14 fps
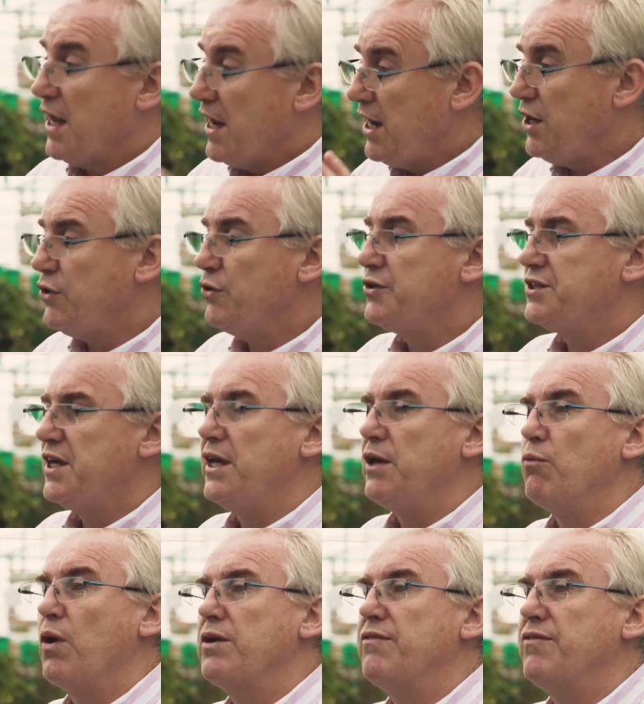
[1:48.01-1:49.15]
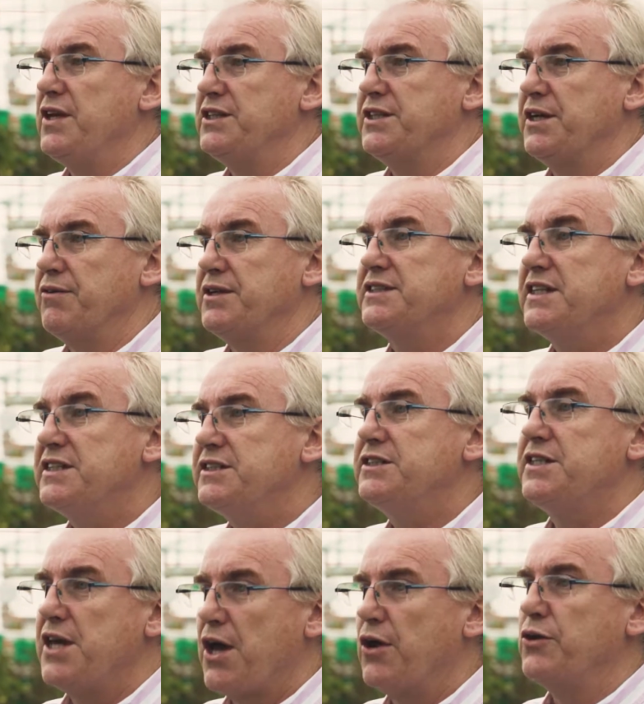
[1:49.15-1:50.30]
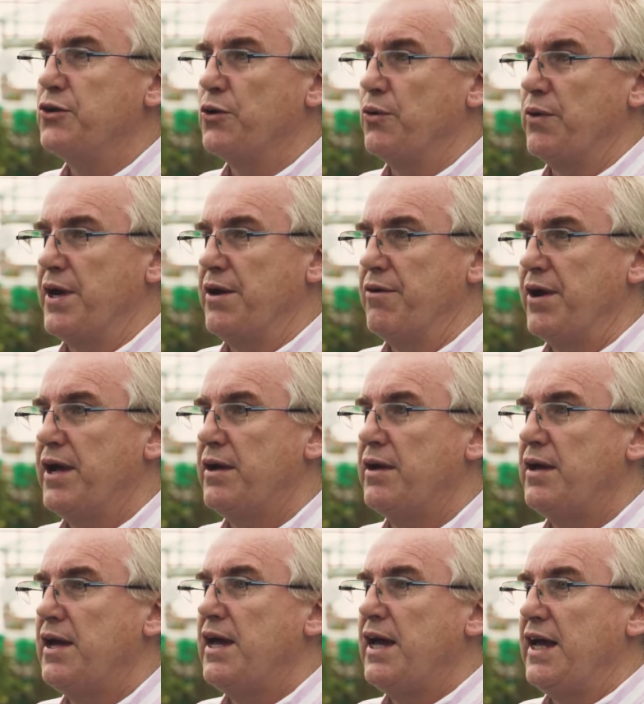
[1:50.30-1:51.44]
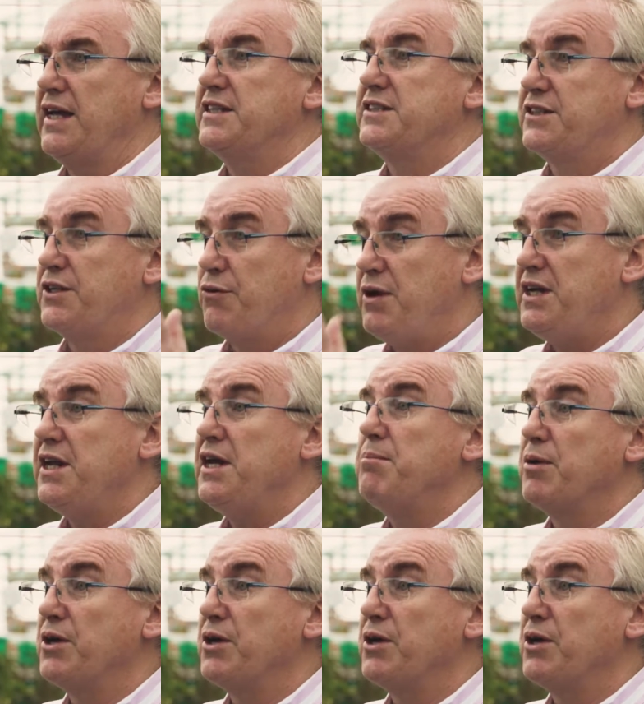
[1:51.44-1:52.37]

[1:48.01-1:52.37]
Here you're seeing one of these areas. This is the outdoor area. It's 3D